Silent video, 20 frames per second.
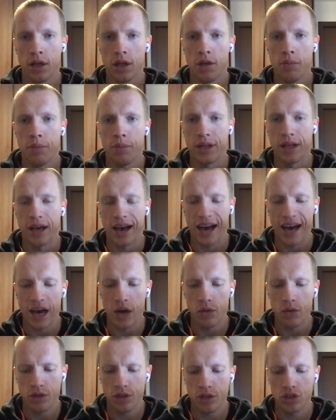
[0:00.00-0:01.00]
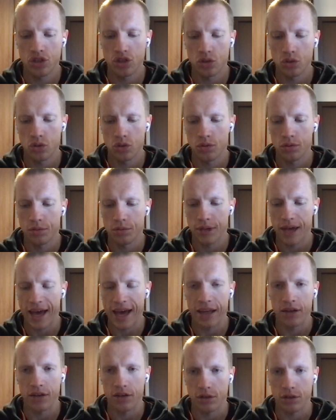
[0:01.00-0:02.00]
But how did you
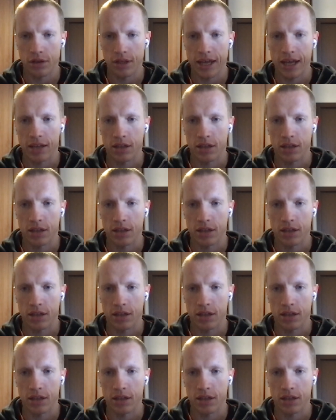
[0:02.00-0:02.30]
handle that?